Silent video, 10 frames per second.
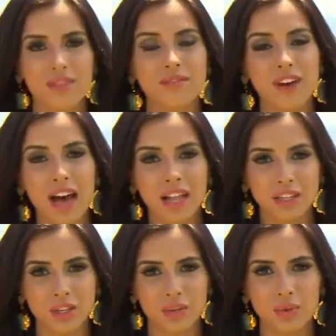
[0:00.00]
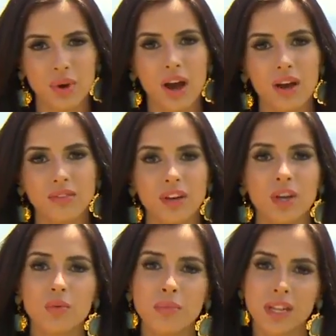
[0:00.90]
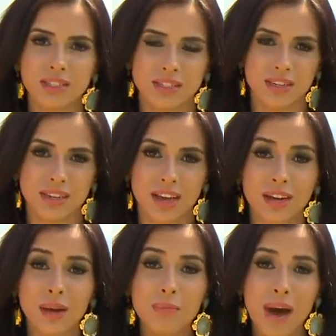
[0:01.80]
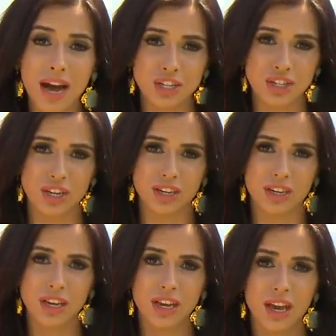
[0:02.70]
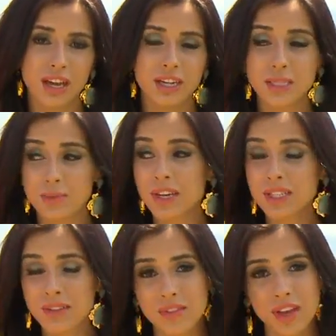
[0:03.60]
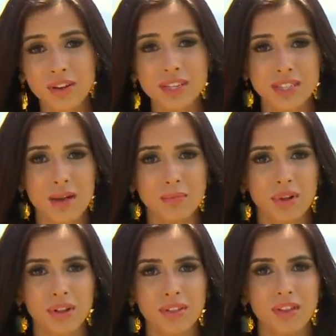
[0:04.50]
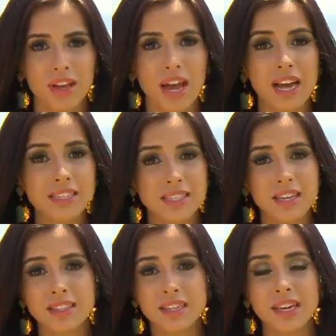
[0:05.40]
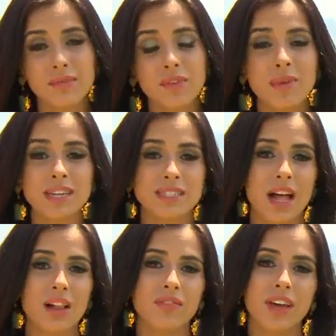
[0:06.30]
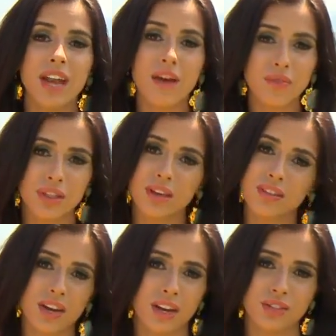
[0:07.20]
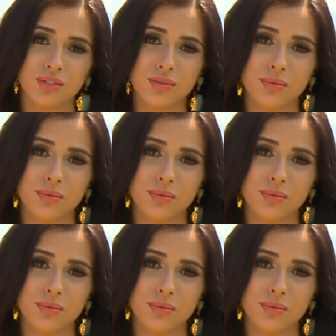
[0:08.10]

the value of humility and compassion. And it is because of their example that I seek to give of myself in everything that I do.